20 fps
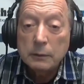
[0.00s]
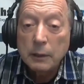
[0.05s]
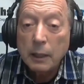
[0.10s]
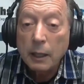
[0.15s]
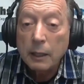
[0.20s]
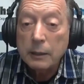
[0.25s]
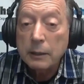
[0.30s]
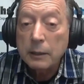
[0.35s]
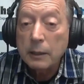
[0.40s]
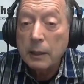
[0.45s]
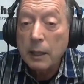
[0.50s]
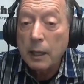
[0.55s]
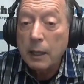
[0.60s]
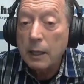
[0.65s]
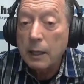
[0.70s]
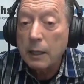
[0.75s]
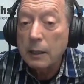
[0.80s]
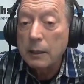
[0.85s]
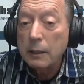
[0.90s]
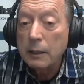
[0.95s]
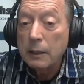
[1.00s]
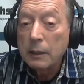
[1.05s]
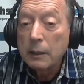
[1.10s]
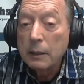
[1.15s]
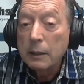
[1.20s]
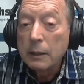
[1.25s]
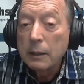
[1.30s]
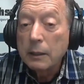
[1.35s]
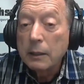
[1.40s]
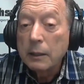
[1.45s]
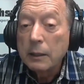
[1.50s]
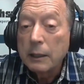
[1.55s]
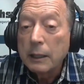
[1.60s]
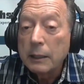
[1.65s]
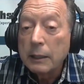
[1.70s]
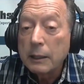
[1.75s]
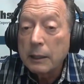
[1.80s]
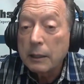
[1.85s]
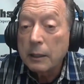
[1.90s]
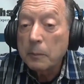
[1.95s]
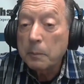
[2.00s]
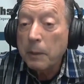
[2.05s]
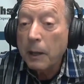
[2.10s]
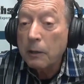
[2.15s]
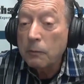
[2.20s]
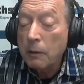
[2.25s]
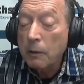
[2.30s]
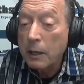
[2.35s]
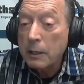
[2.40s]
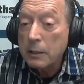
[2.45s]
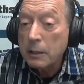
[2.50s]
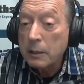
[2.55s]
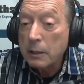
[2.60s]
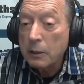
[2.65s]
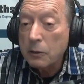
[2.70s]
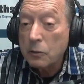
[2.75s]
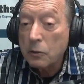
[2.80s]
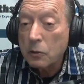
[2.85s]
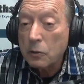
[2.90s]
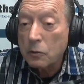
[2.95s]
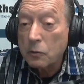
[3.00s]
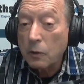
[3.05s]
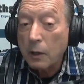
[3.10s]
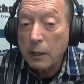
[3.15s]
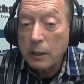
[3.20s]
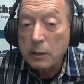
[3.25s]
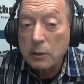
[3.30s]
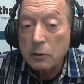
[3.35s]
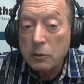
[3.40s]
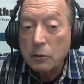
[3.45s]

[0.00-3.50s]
Like today, he did it by raising interest rates